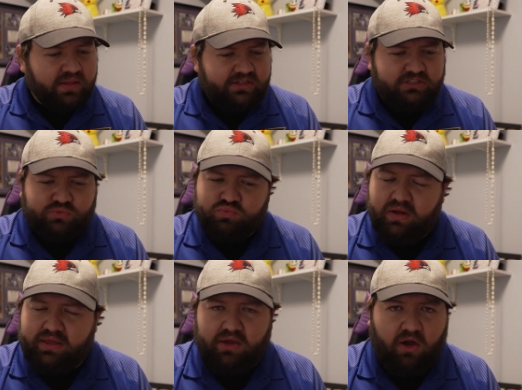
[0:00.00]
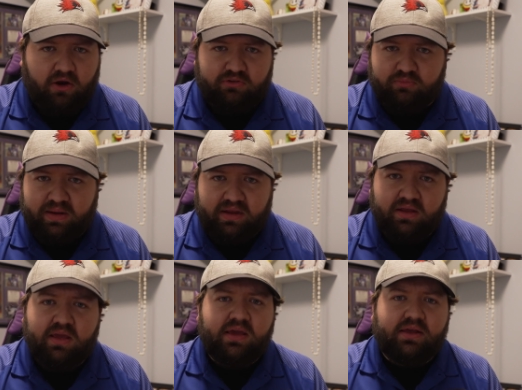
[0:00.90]
Just really hard for me
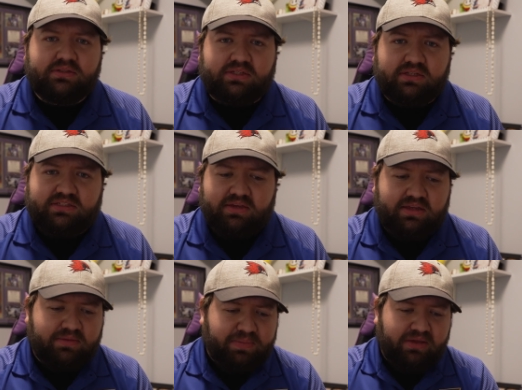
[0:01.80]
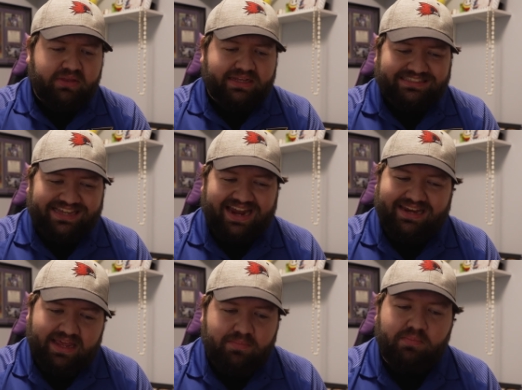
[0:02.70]
to be able to
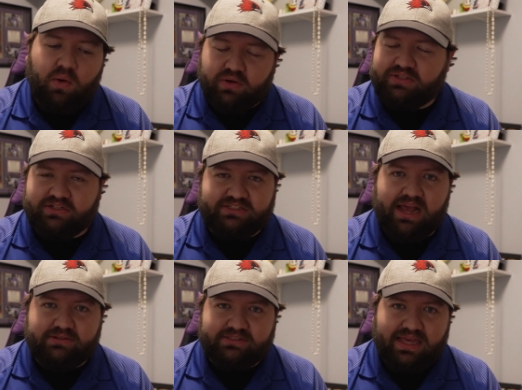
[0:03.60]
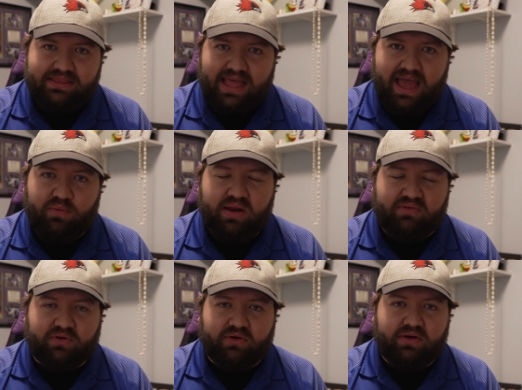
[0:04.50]
assign him more touchdowns than that
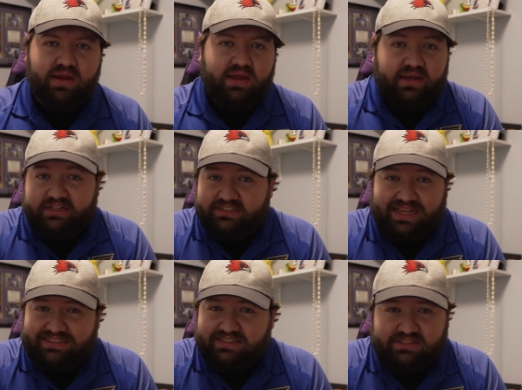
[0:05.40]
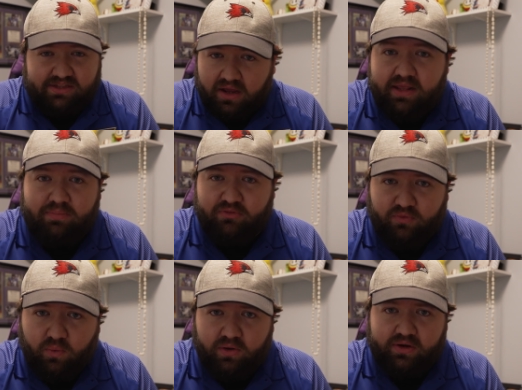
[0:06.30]
whenever he just hasn't done it
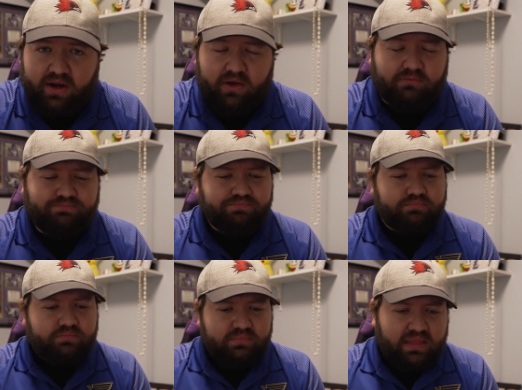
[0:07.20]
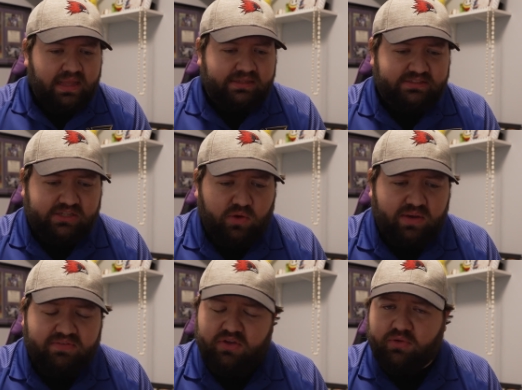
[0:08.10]
before, And so
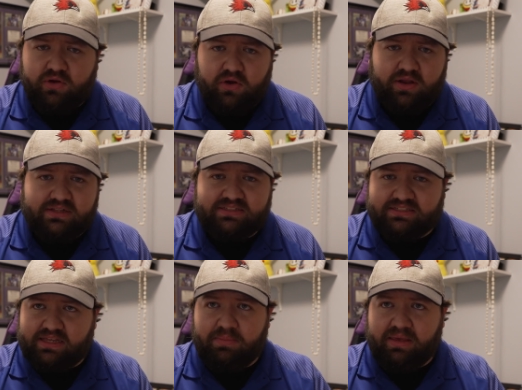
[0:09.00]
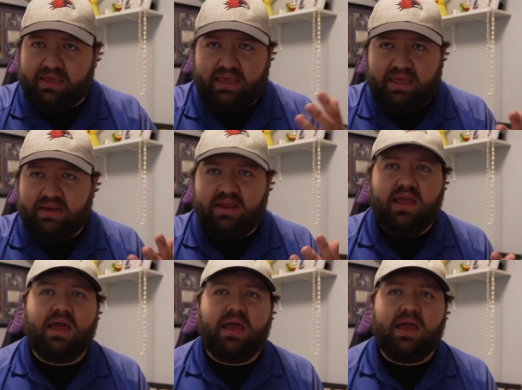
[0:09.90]
even though Kirk Cousins is coming in,